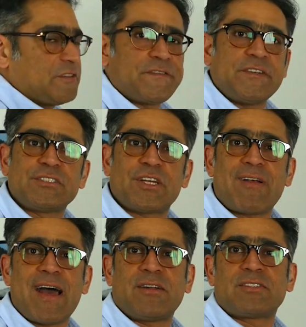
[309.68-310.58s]
to filter
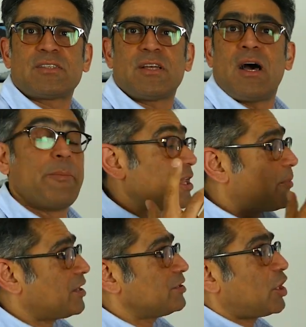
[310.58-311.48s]
out, I beg your
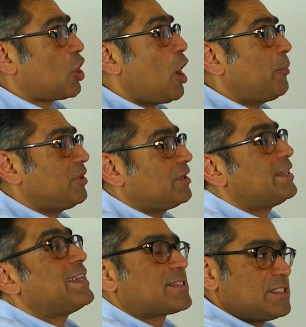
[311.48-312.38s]
pardon,
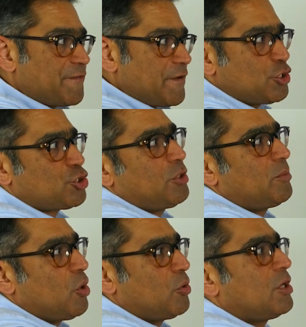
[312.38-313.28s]
the differential
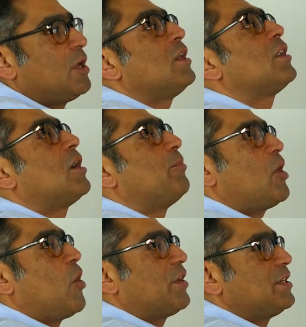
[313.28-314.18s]
mode
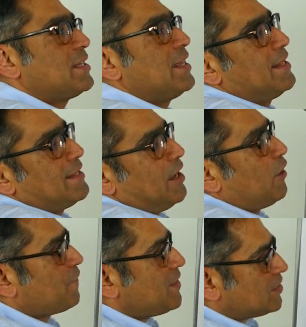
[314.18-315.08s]
component
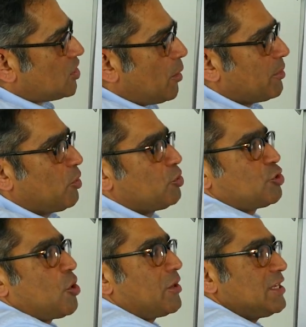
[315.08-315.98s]
of this common mode
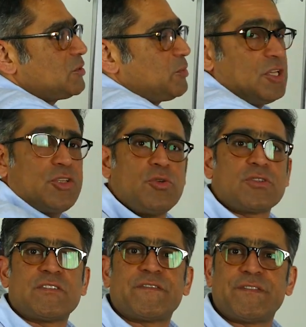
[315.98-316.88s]
choke is being
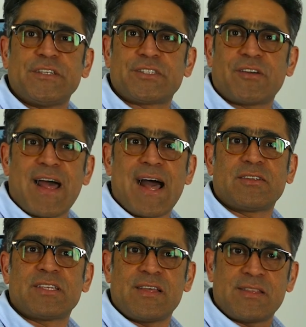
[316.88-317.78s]
used to filter
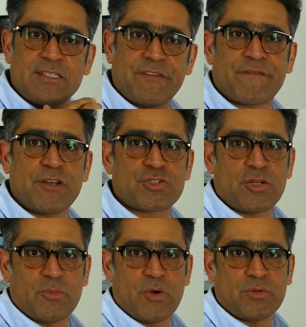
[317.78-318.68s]
out the
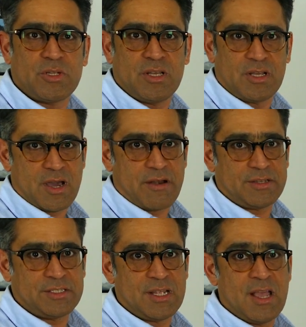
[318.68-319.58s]
differential mode
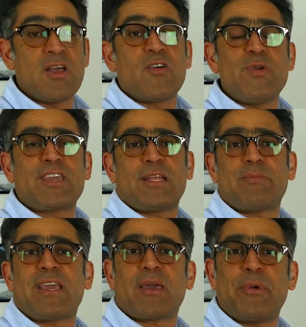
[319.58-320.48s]
currents. We can
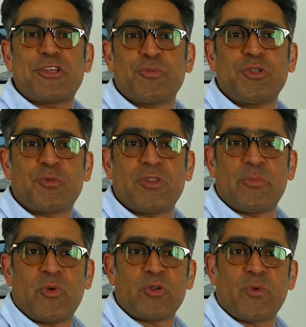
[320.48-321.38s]
make a measurement with the
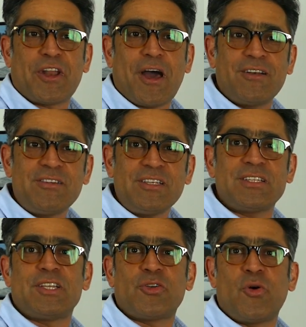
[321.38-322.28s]
body 100
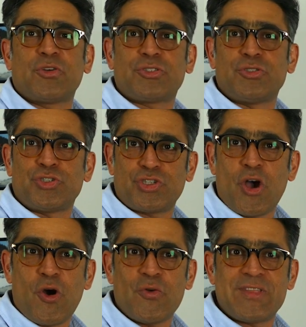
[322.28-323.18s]
in order to
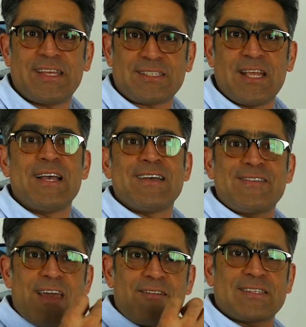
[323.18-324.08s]
show that
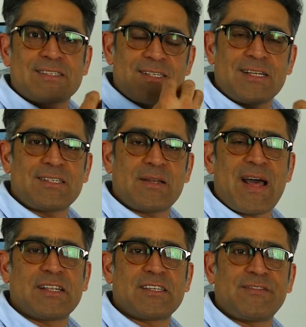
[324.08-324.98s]
there is a certain
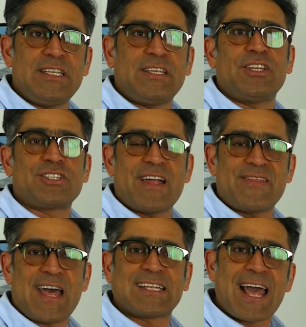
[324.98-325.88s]
amount of leakage
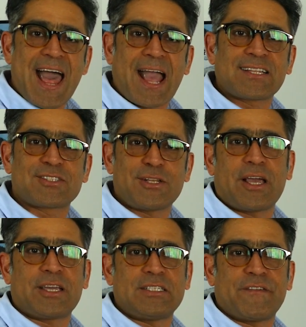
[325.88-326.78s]
and that acts
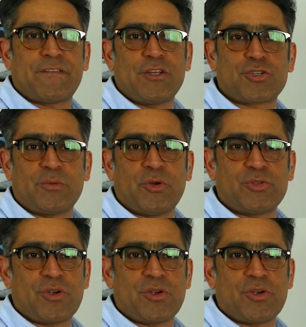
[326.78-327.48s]
like a differential mode